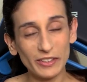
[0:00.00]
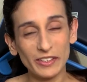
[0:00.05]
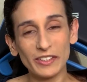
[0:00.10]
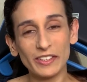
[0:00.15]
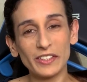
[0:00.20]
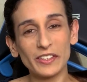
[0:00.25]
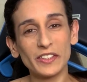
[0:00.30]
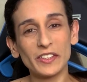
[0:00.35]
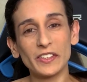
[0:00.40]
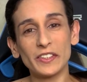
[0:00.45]

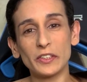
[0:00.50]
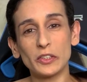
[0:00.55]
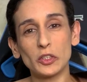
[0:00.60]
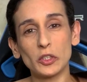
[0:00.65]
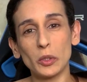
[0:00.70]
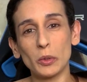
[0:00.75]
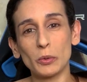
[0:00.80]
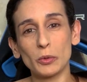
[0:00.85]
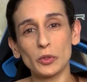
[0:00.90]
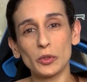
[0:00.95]
this
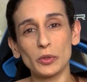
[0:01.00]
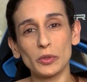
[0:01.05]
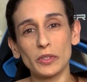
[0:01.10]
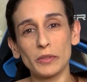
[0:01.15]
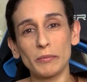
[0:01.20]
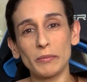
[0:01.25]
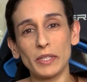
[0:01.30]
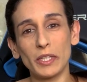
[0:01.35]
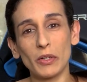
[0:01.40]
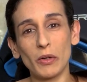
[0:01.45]
show
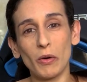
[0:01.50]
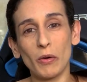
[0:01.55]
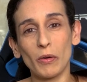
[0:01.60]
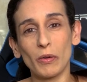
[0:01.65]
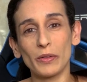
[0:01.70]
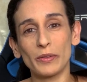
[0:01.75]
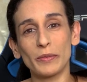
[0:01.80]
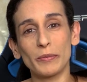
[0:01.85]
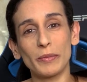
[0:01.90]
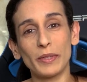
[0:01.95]
shouldn't be
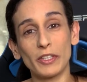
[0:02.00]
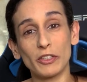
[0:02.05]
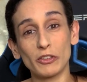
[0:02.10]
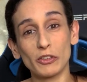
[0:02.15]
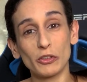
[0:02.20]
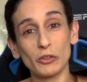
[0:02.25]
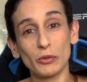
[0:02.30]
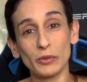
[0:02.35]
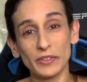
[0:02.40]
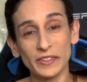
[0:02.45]
called Better
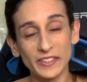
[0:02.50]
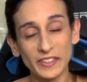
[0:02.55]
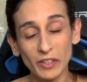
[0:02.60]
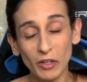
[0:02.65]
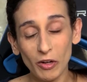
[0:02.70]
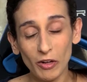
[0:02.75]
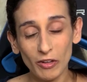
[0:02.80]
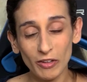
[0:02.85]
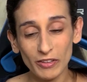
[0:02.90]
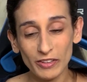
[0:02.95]
Call
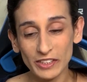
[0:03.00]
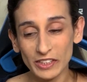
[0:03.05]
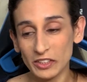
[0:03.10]
Saul.